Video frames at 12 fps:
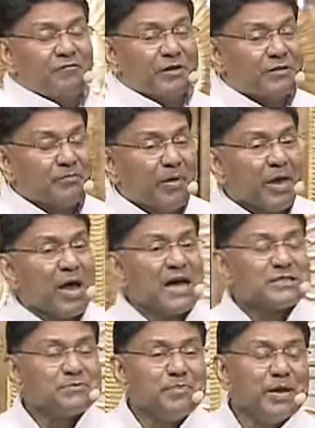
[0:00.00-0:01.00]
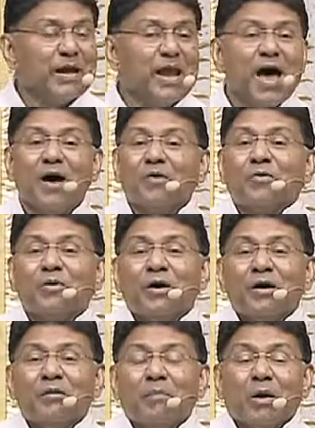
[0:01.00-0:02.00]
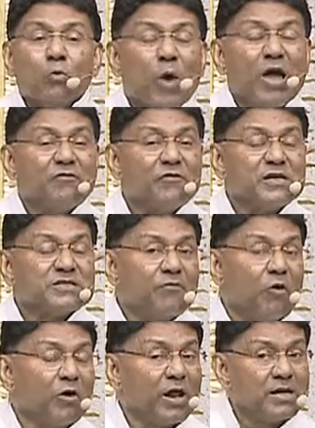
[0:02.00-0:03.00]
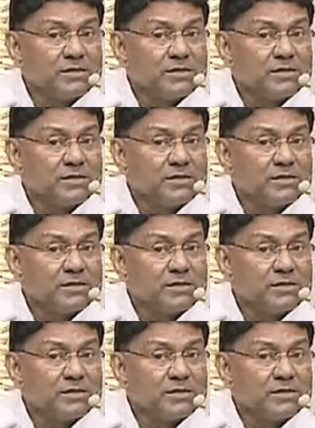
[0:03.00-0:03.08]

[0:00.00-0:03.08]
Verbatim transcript: with my husband now? My wife is fallen